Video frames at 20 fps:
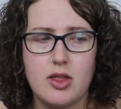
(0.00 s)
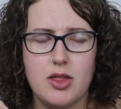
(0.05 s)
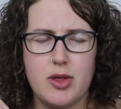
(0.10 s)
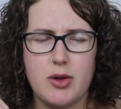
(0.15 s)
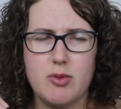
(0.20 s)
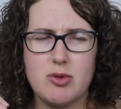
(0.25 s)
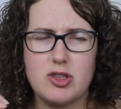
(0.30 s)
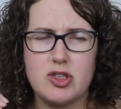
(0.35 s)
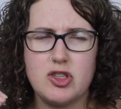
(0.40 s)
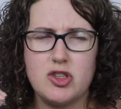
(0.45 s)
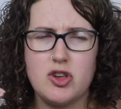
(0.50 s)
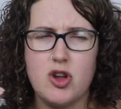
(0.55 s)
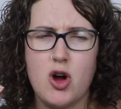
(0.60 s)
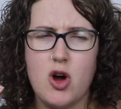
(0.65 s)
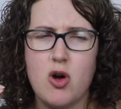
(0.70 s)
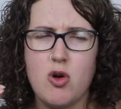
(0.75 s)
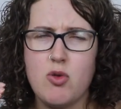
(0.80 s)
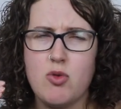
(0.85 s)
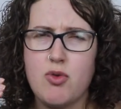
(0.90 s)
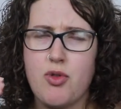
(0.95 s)
There was
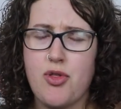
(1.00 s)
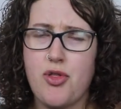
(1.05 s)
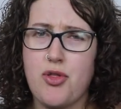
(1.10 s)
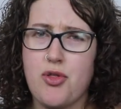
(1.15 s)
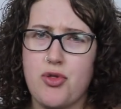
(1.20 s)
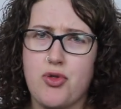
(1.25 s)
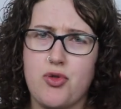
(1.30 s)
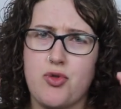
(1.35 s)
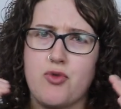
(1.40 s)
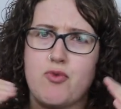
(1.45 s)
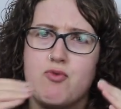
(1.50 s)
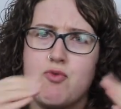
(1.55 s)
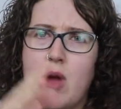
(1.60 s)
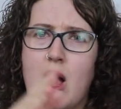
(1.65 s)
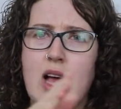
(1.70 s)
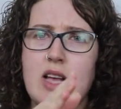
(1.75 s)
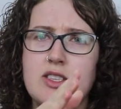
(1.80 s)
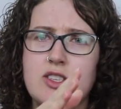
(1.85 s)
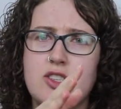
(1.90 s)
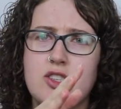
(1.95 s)
no
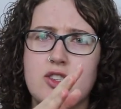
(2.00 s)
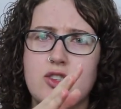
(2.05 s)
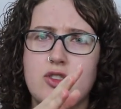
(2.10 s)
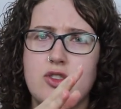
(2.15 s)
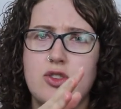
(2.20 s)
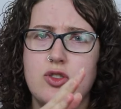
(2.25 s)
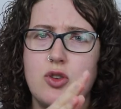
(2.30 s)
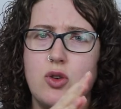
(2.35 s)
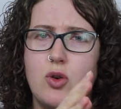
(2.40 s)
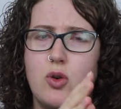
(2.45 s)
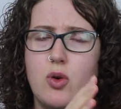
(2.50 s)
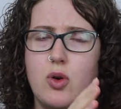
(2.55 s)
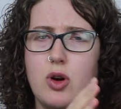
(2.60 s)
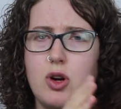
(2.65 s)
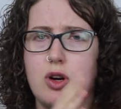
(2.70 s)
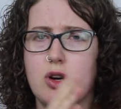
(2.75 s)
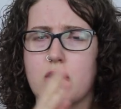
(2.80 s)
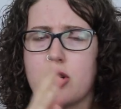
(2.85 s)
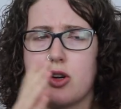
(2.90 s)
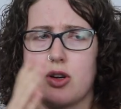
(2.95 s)
thrust
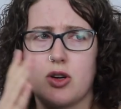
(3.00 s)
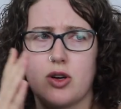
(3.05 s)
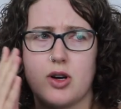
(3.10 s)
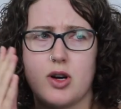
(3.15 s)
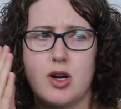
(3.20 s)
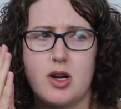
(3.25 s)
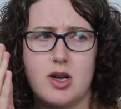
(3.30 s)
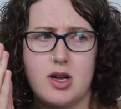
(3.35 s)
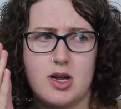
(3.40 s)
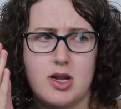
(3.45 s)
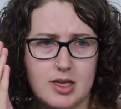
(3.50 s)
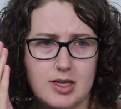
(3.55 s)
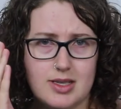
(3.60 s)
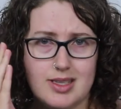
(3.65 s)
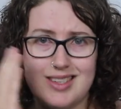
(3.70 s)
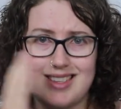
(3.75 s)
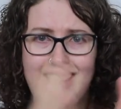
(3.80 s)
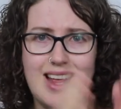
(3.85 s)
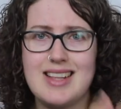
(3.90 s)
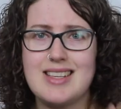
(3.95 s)
or
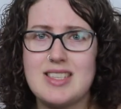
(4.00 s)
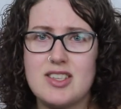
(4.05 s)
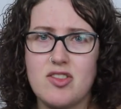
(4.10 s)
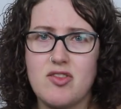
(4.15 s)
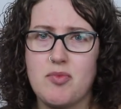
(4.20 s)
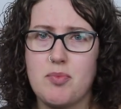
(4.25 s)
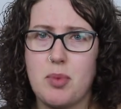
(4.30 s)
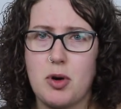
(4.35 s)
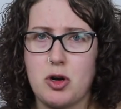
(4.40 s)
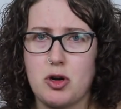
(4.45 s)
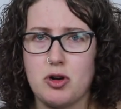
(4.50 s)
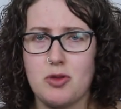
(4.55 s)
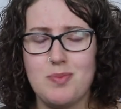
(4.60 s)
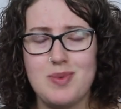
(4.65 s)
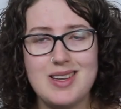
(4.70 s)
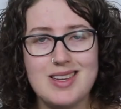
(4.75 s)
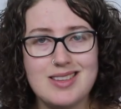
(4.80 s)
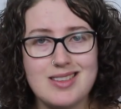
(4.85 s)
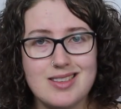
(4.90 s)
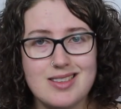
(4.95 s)
sense of
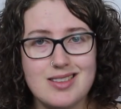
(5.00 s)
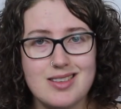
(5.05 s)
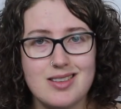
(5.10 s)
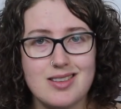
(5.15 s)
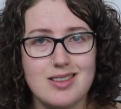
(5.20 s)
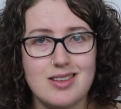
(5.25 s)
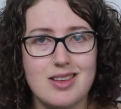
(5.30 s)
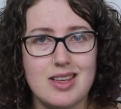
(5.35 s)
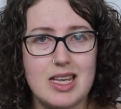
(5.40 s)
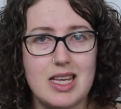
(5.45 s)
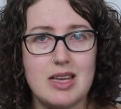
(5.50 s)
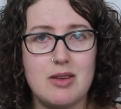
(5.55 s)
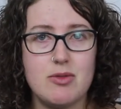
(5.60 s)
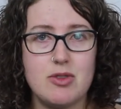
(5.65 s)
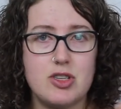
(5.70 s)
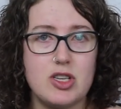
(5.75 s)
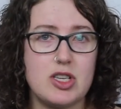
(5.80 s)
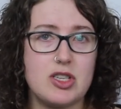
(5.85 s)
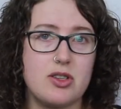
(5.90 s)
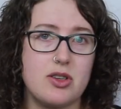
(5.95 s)
purpose. It
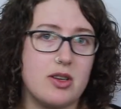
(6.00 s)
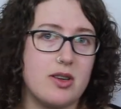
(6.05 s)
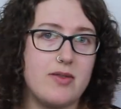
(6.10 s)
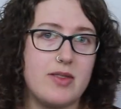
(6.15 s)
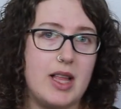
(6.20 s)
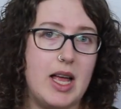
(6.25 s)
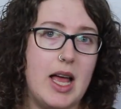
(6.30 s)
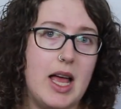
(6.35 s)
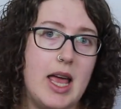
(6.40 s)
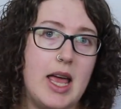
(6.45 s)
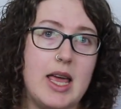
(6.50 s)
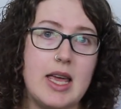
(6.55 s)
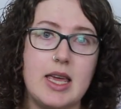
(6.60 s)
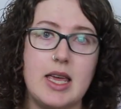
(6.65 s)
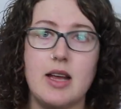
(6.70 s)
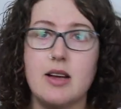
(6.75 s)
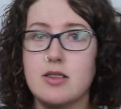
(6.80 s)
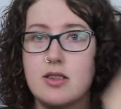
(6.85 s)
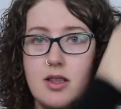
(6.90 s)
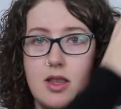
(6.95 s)
was just sort of
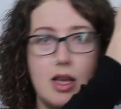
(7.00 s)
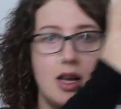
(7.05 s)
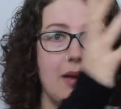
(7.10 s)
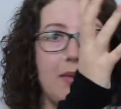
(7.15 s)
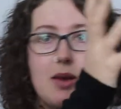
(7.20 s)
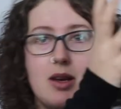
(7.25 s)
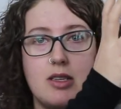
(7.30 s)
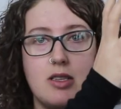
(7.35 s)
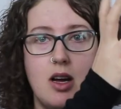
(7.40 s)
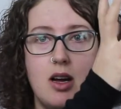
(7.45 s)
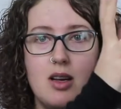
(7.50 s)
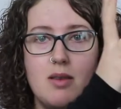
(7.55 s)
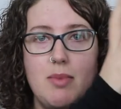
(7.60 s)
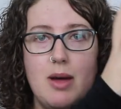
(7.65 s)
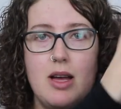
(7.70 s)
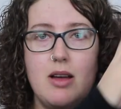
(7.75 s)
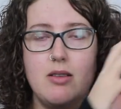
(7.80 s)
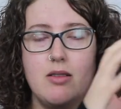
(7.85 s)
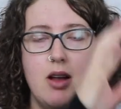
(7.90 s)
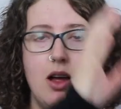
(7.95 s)
like, here's a thing I'm going to talk
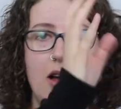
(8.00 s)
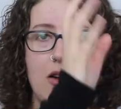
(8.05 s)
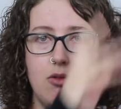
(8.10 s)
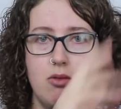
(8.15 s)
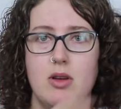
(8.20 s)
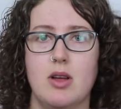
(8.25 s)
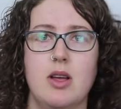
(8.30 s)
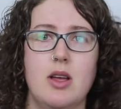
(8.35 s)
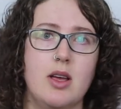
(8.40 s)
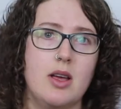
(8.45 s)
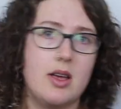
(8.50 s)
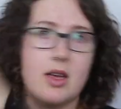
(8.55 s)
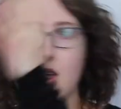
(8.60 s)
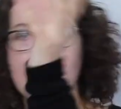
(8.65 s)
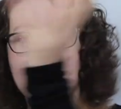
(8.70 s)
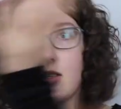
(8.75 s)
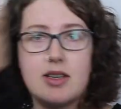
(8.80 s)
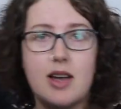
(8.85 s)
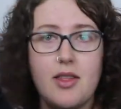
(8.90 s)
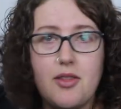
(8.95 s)
about. Oh,
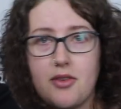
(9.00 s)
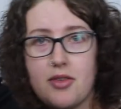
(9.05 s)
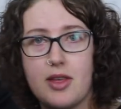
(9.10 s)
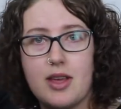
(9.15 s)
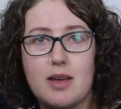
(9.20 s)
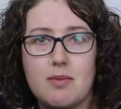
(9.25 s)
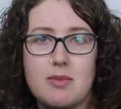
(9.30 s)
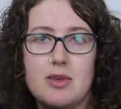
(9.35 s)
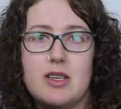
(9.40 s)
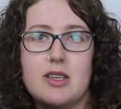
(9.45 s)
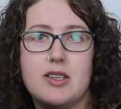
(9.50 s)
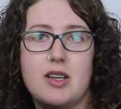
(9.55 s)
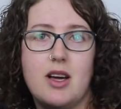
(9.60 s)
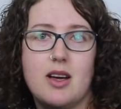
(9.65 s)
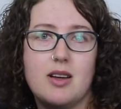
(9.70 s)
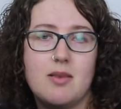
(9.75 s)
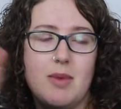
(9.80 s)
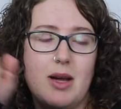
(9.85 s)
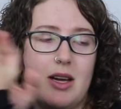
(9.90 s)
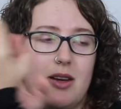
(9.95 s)
here's another thing I'm going to
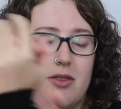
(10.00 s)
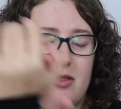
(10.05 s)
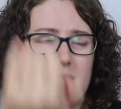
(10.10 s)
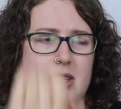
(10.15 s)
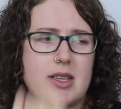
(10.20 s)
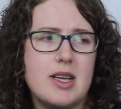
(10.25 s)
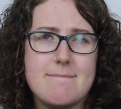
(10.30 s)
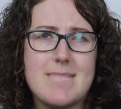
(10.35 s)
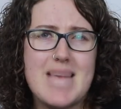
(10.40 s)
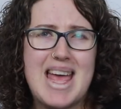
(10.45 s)
talk about.